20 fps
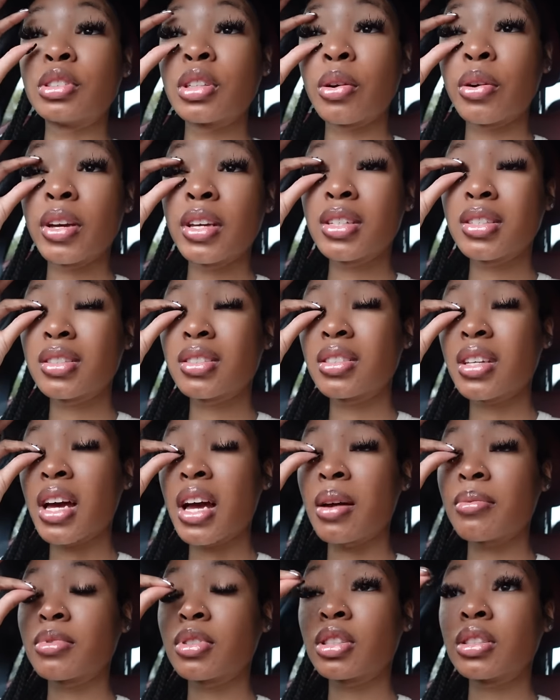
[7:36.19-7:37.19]
So it's
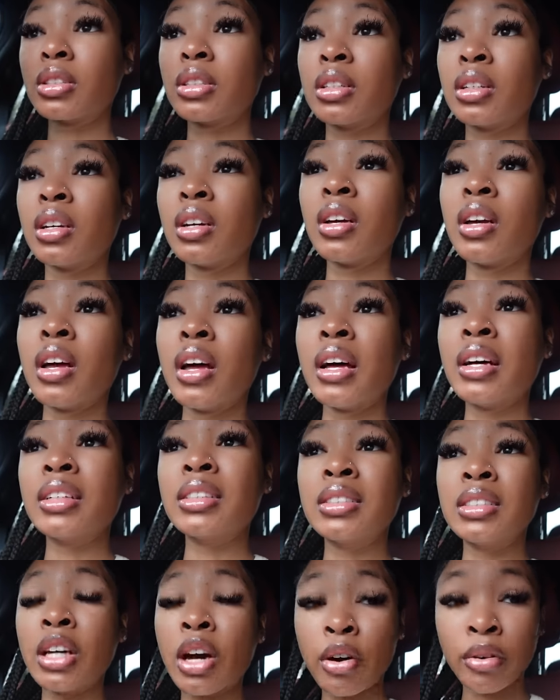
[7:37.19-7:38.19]
time
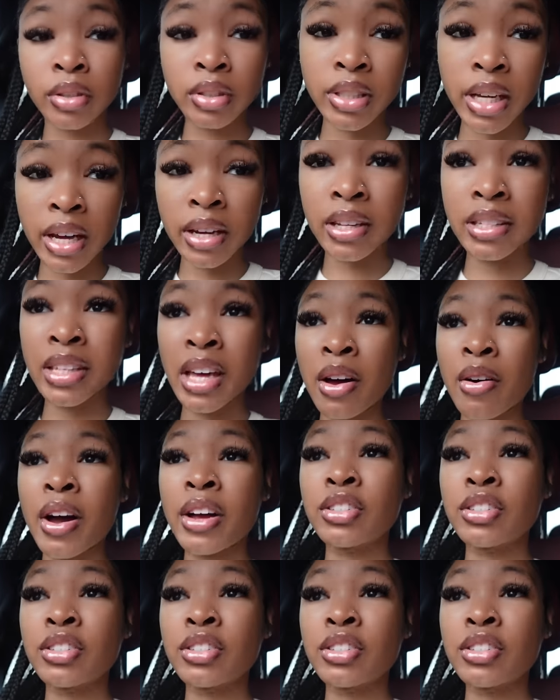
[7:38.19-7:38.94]
to go and take these out.